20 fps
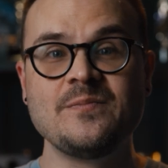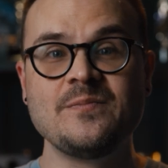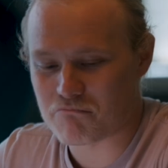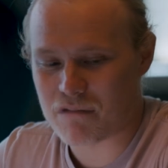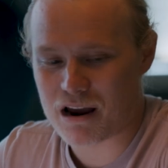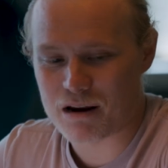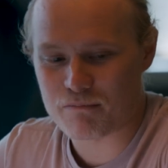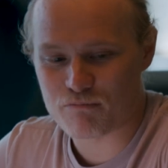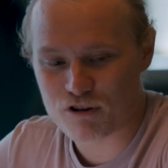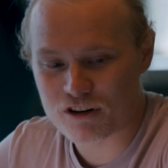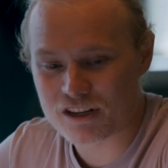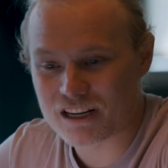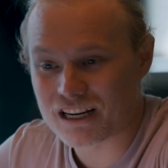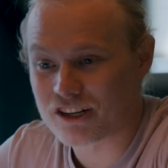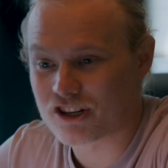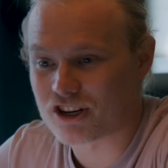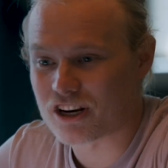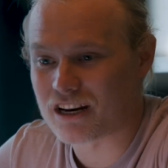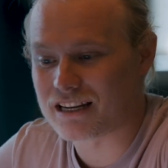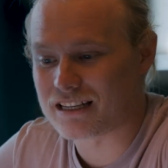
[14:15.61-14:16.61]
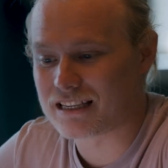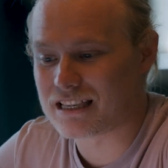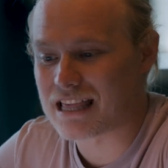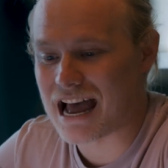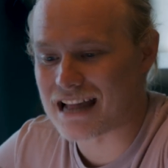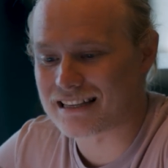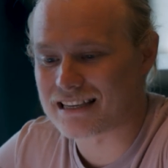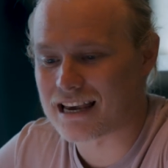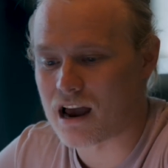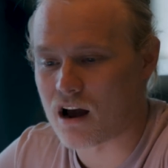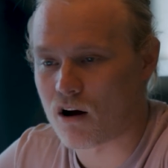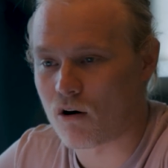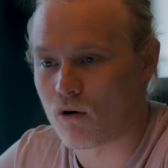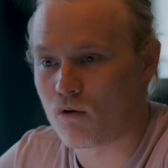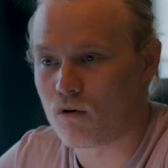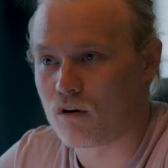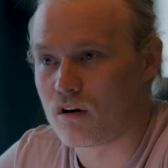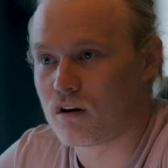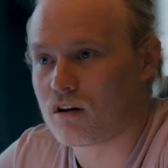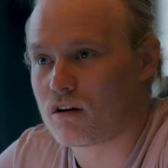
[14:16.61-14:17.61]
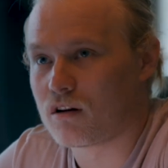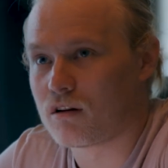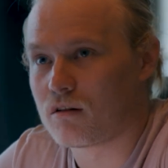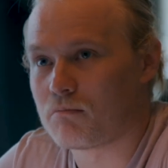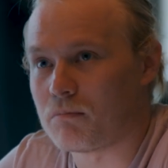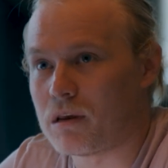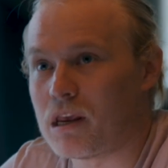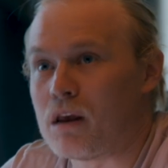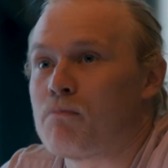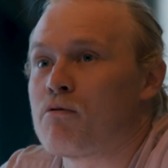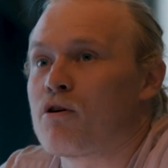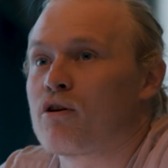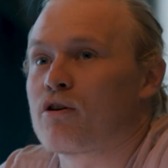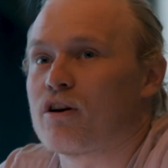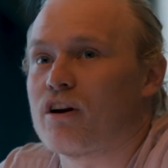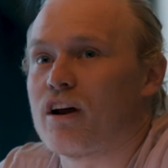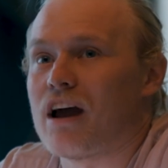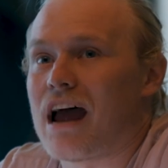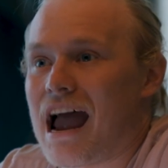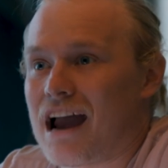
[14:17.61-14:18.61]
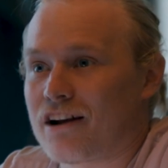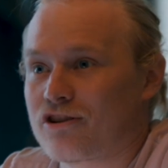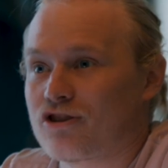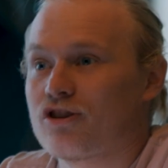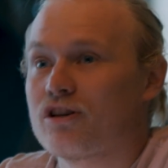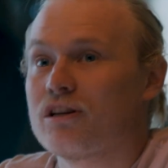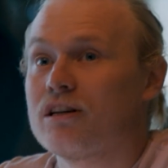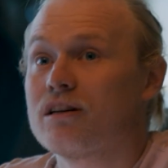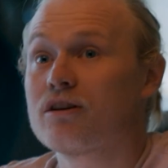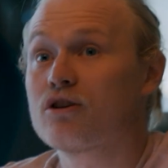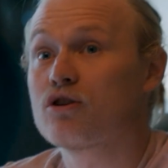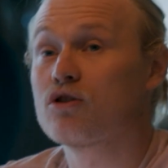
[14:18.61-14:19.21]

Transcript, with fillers: My prediction is that's how people are gonna actually